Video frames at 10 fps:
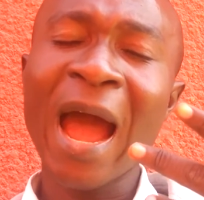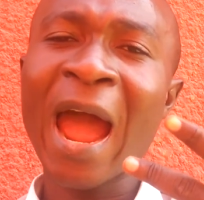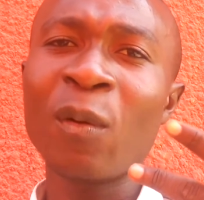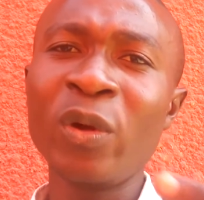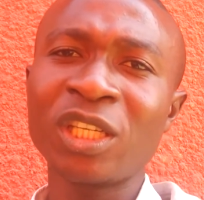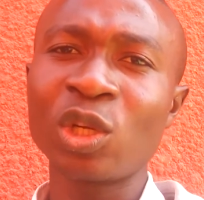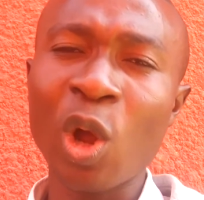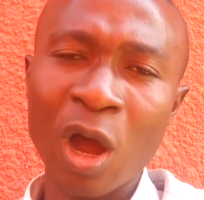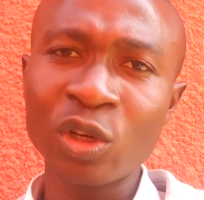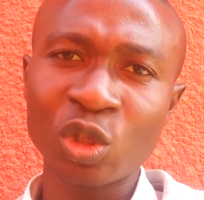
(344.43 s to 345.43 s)
I wish
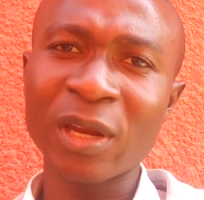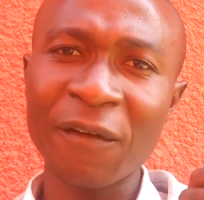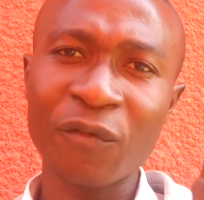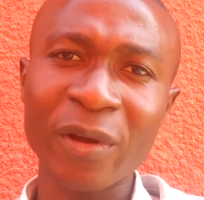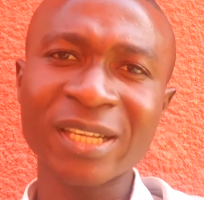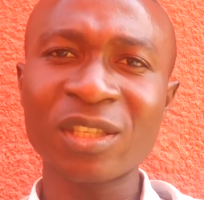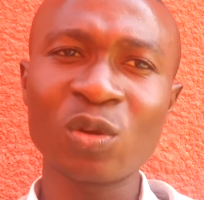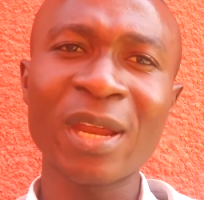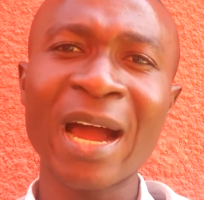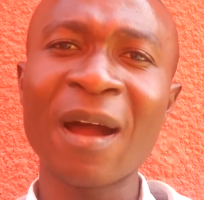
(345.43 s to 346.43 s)
God should have rescued her.